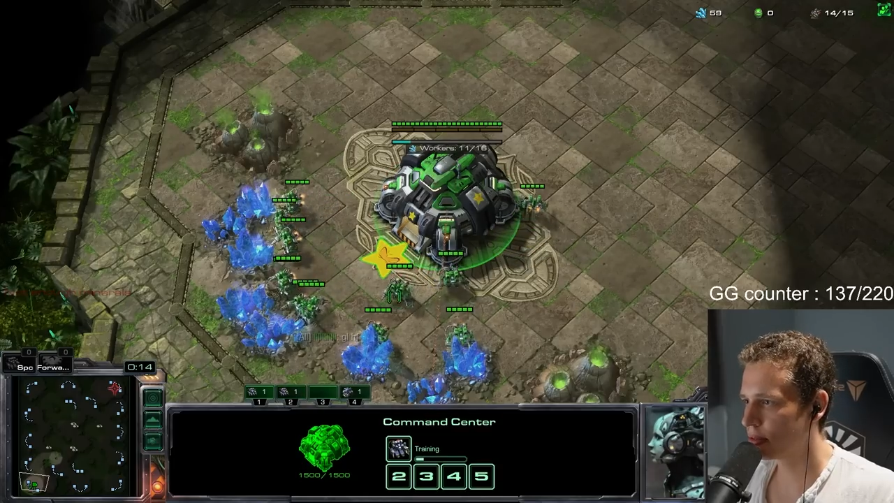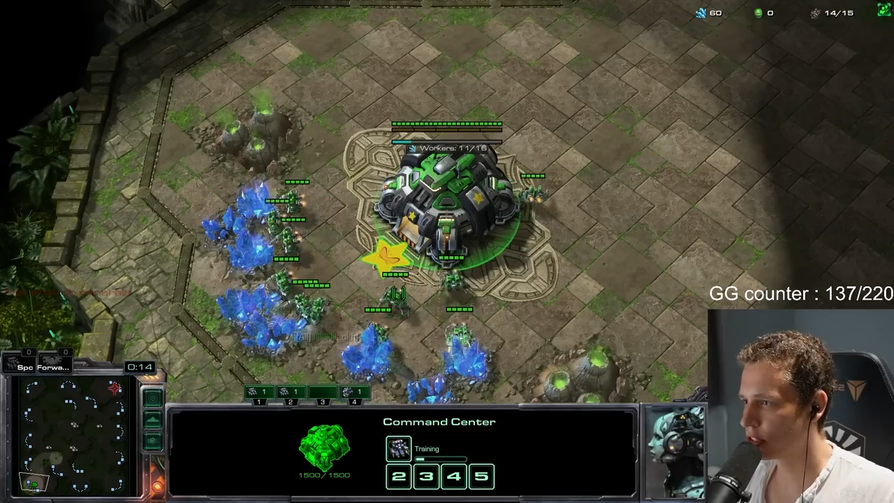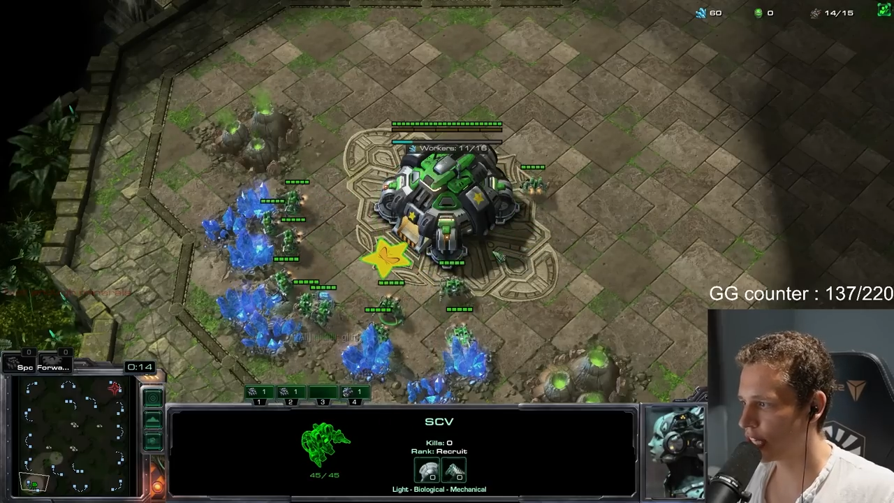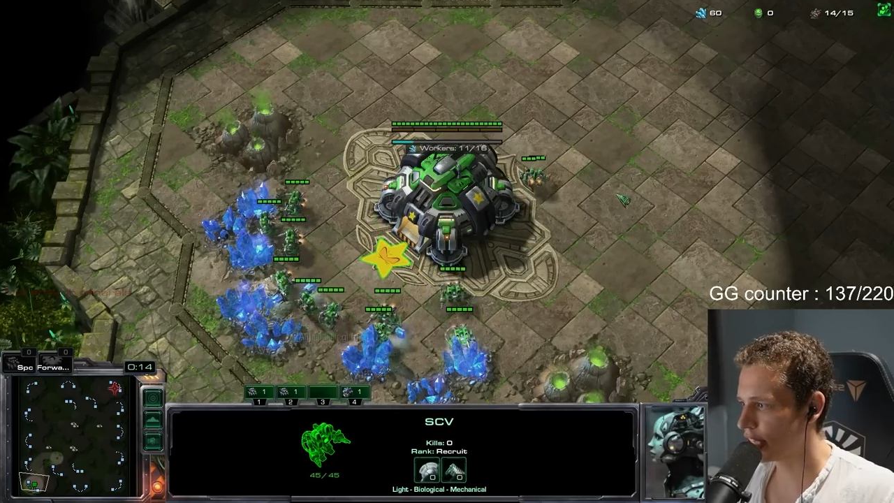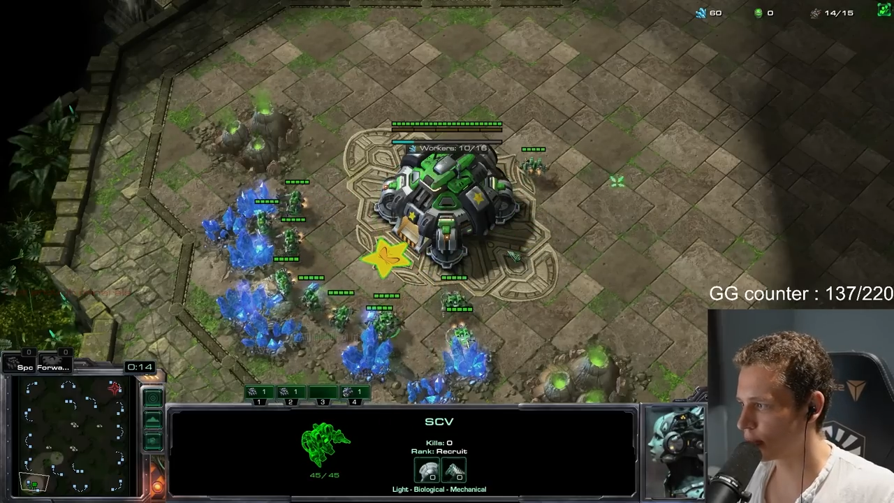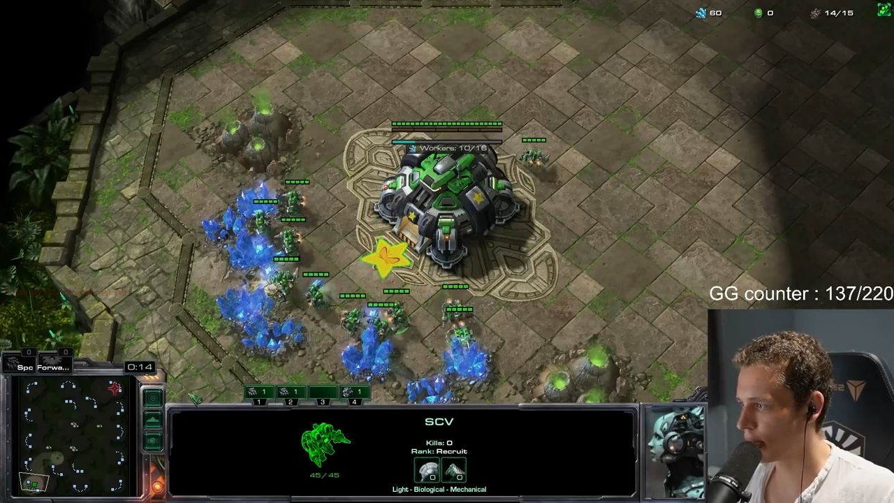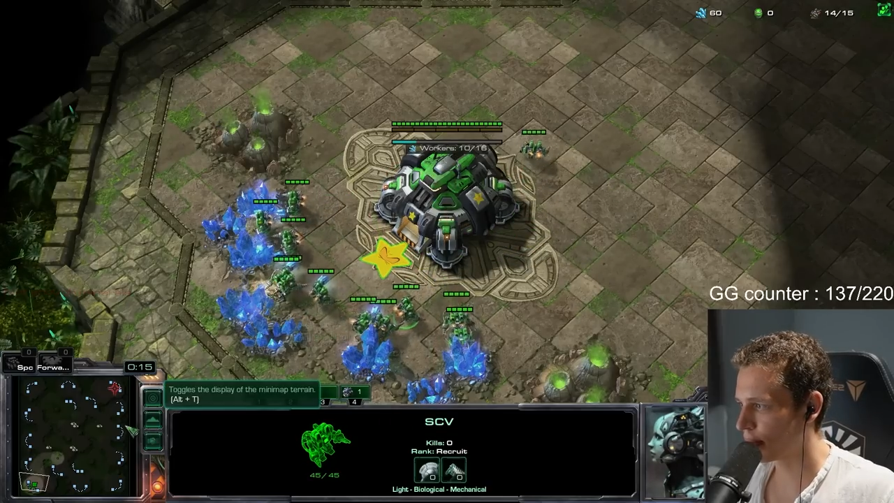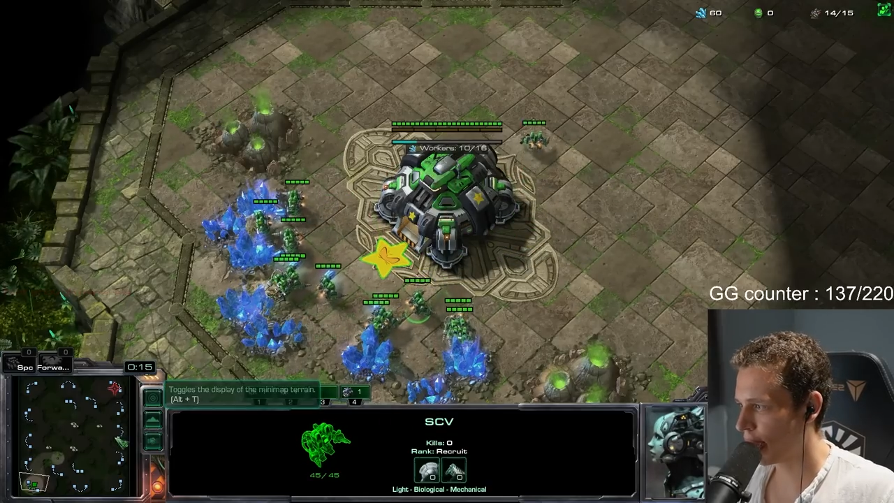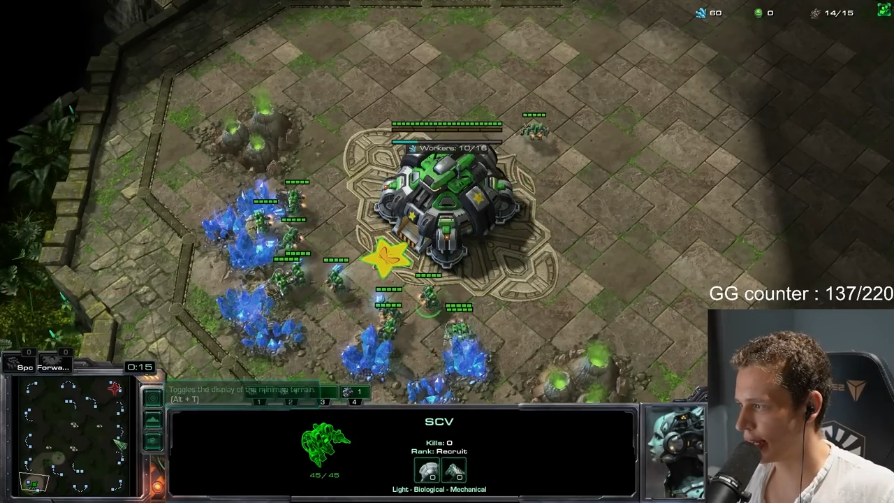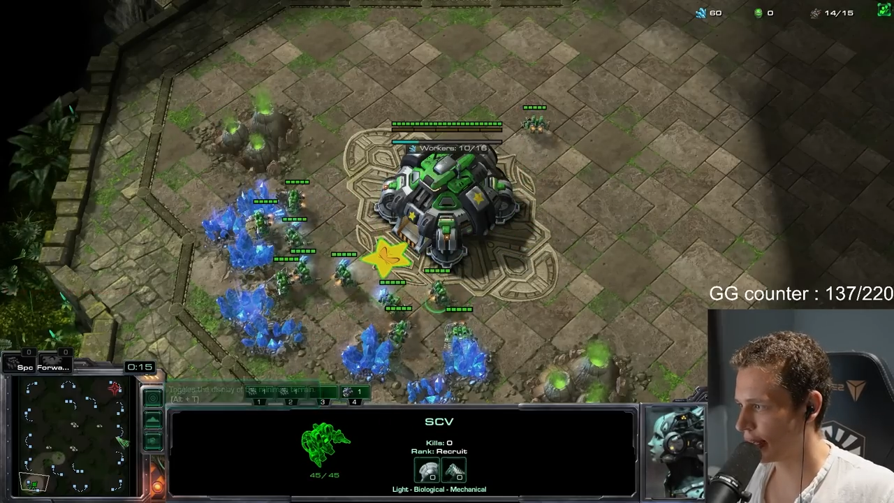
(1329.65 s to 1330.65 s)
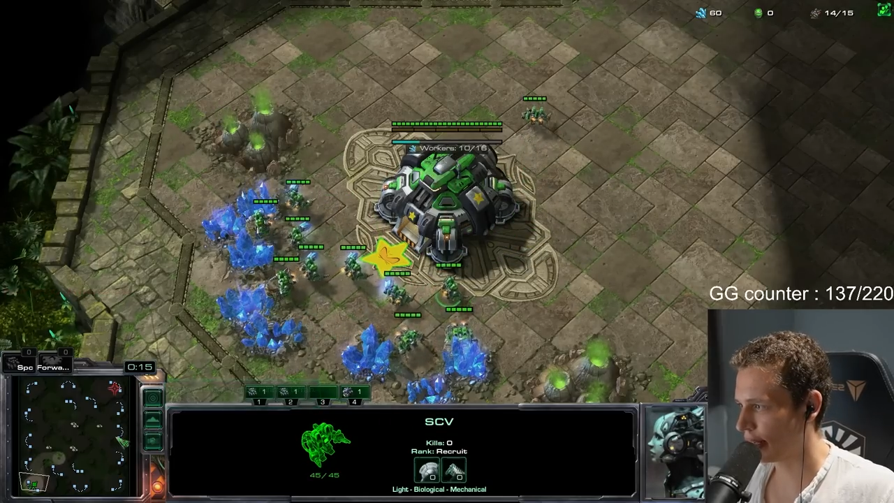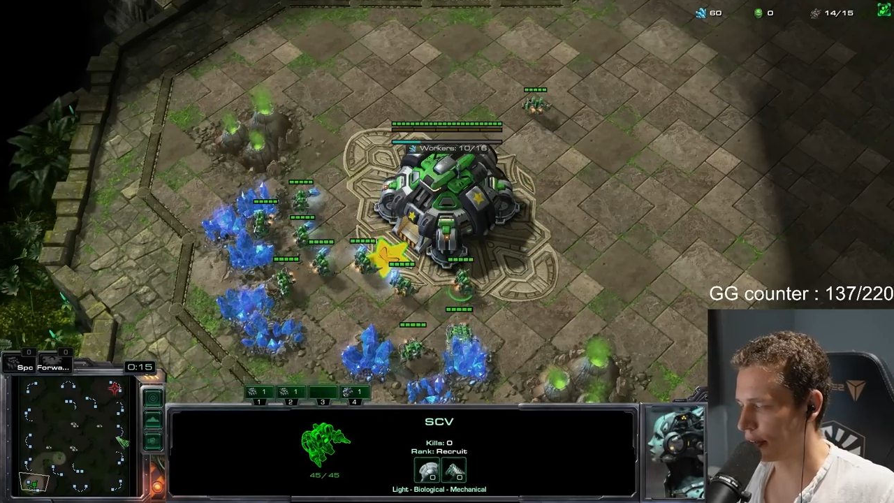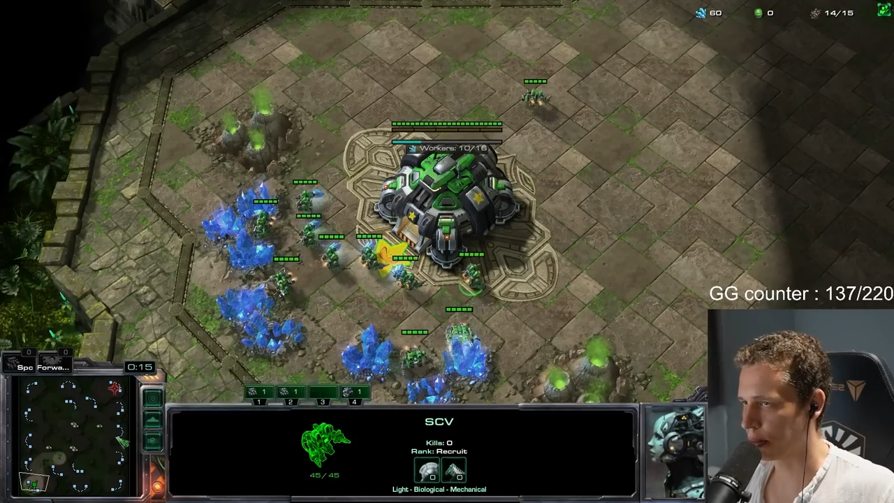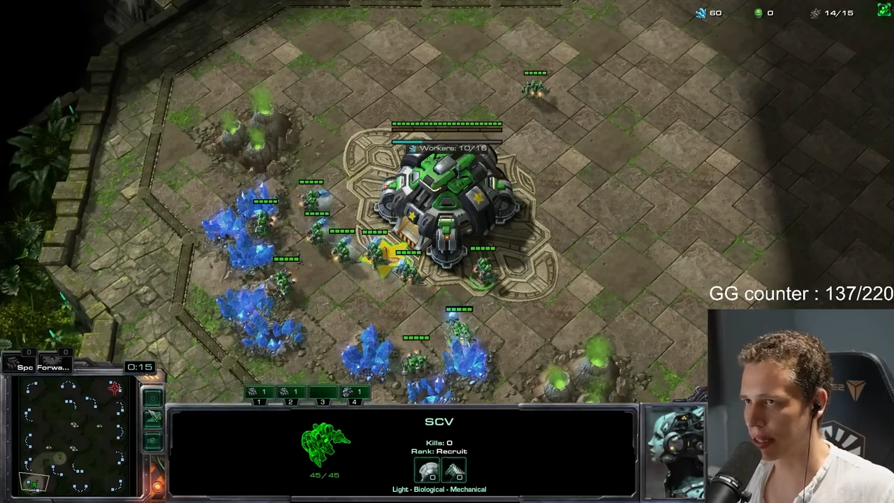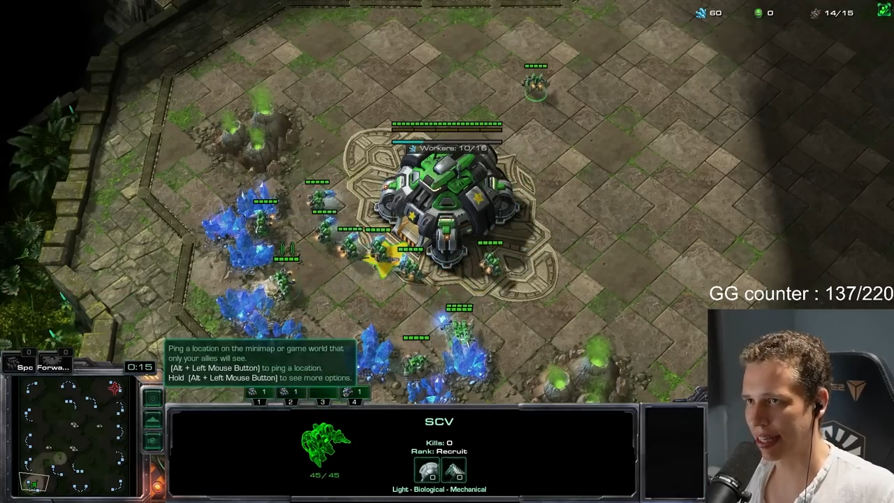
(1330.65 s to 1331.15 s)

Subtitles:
change my mind a little bit.